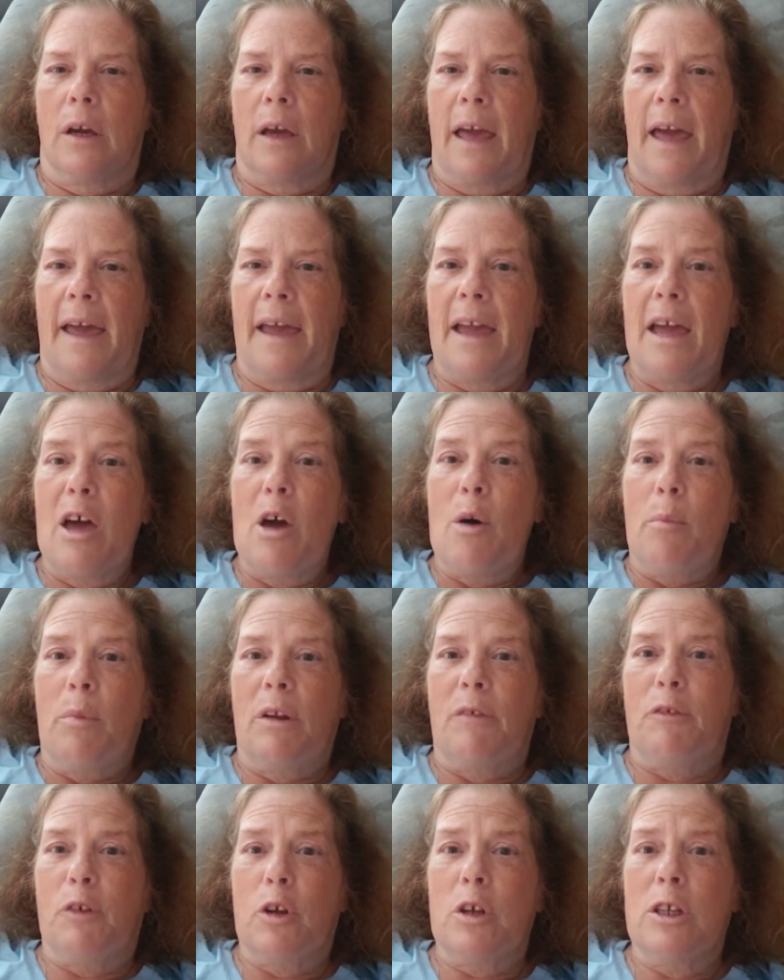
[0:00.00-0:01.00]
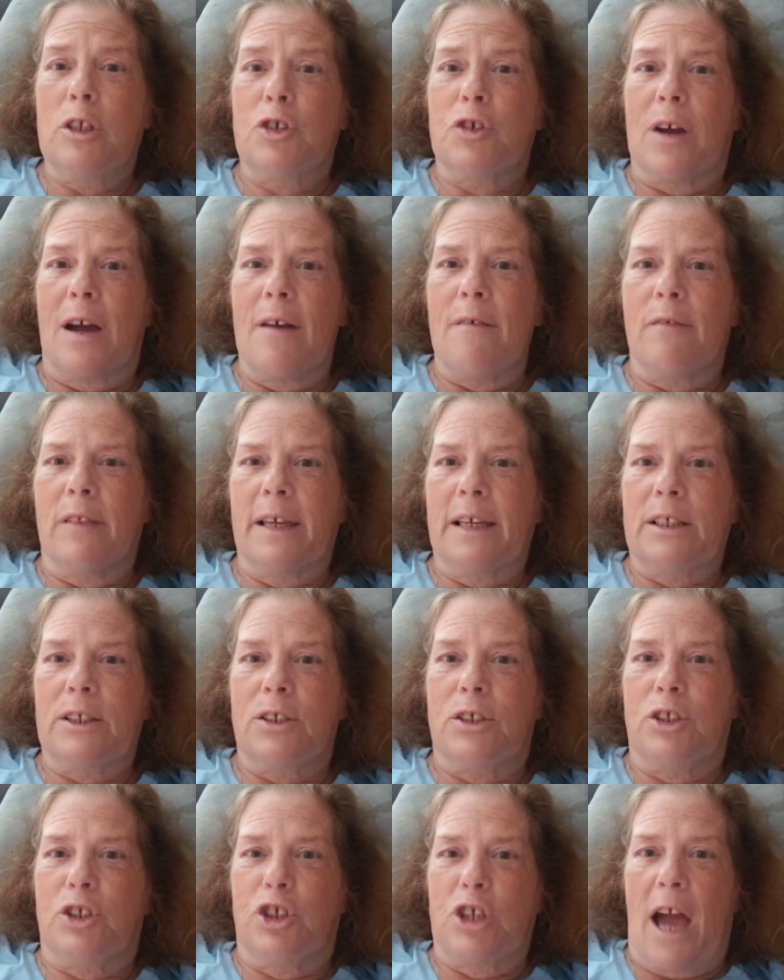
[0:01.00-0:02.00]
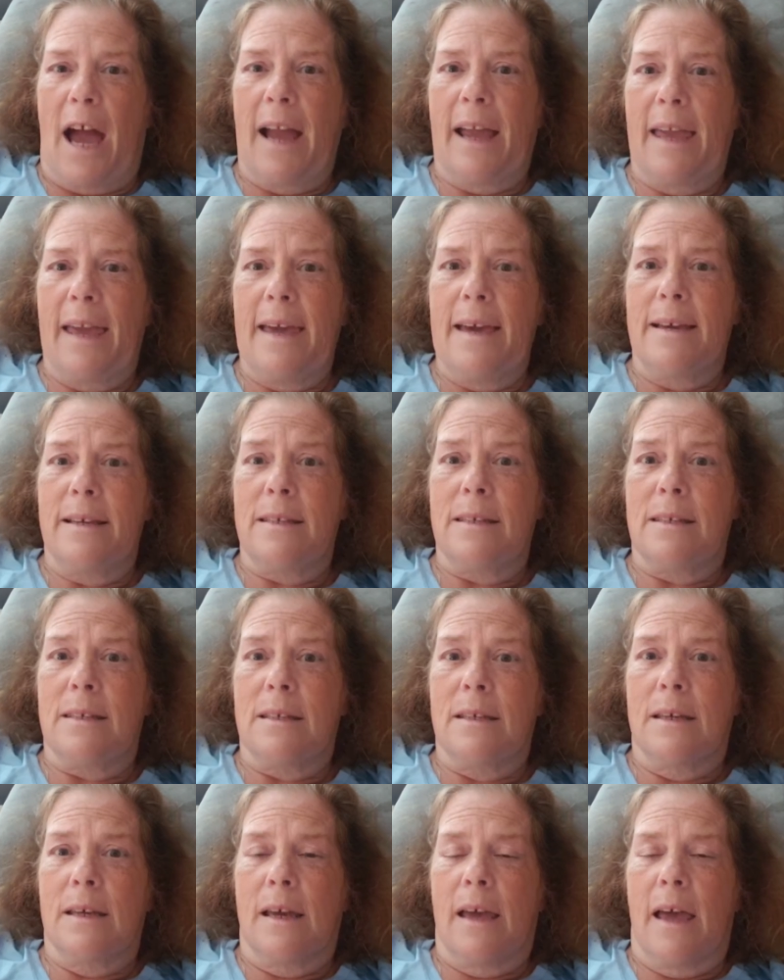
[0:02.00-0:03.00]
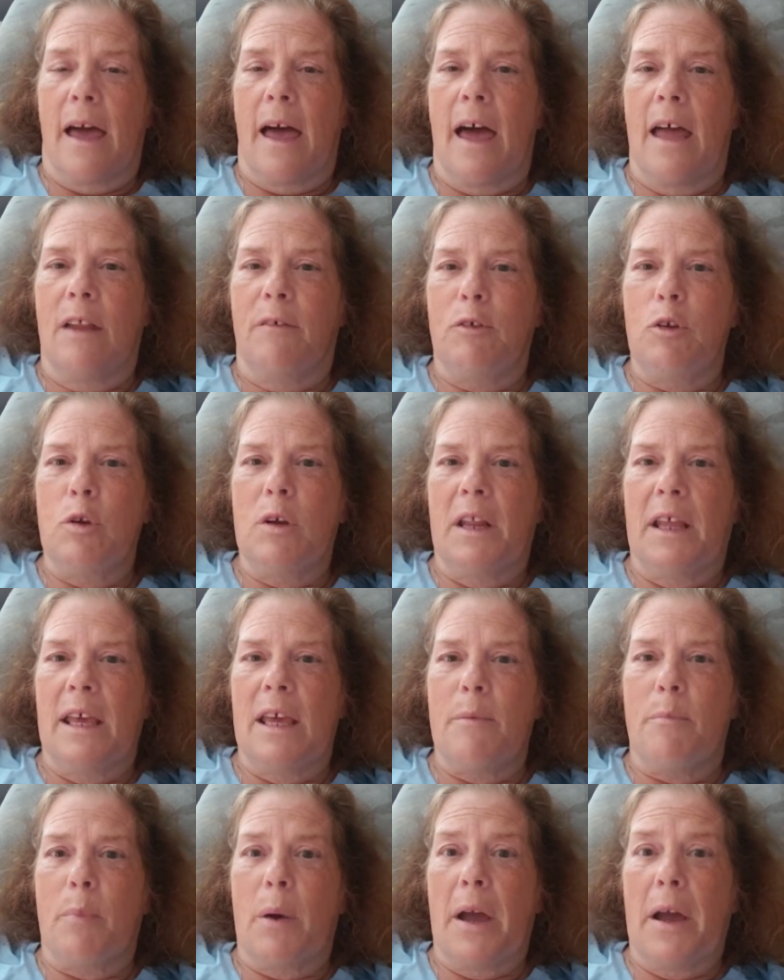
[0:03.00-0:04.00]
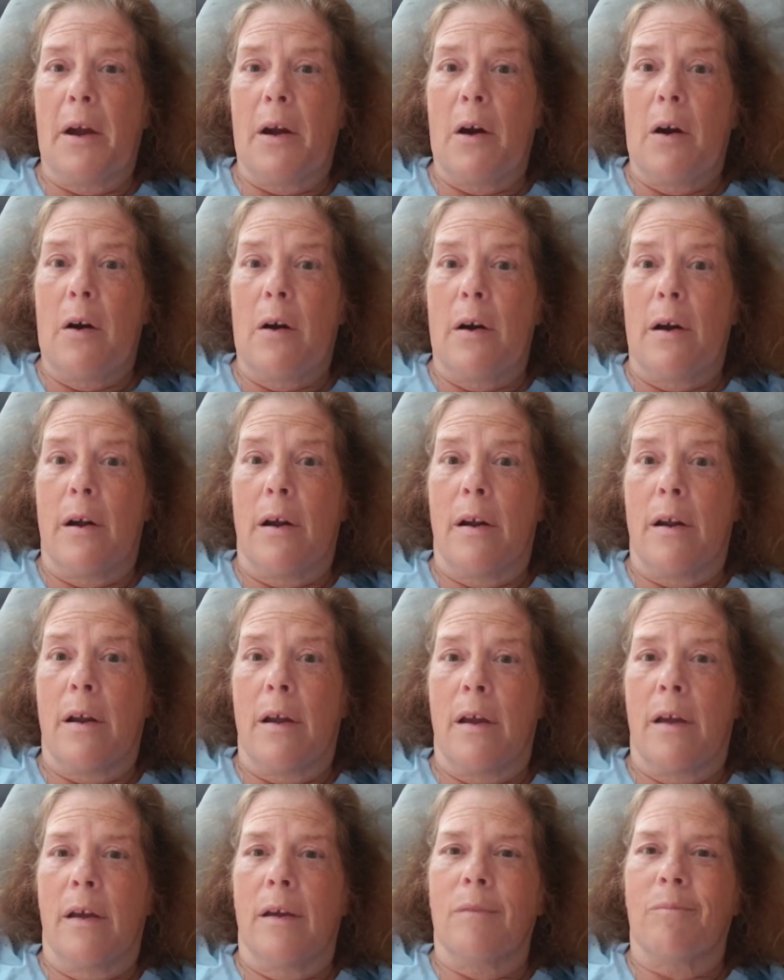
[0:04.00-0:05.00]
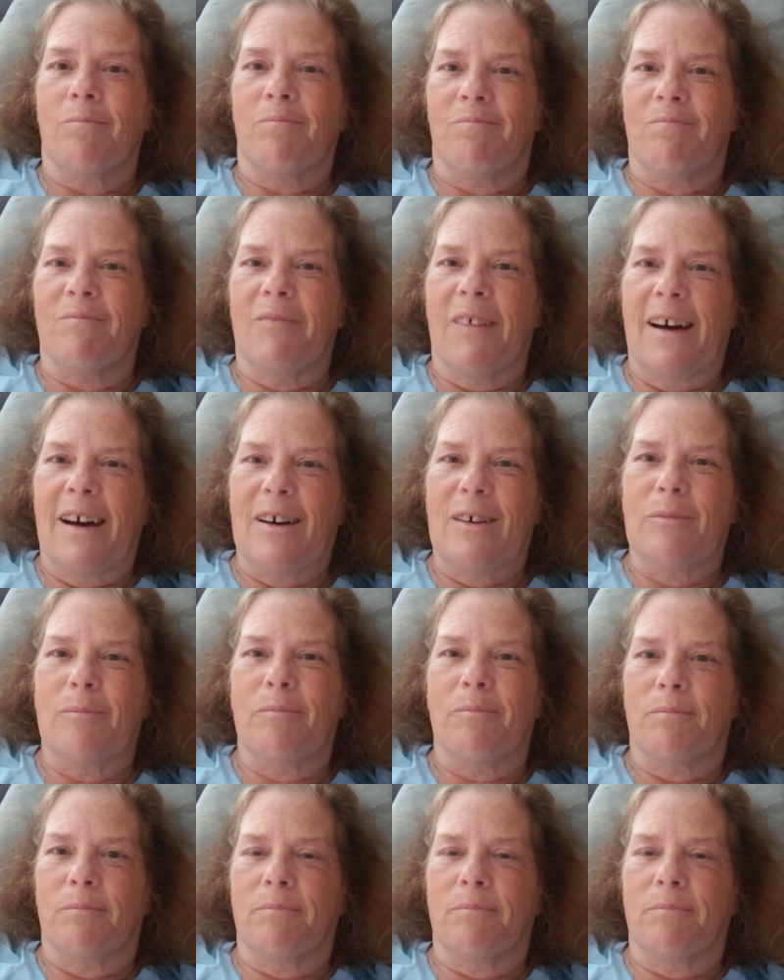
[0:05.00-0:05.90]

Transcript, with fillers: Okay? But if you're going to drive like a jackass and if you get hit by a car, well,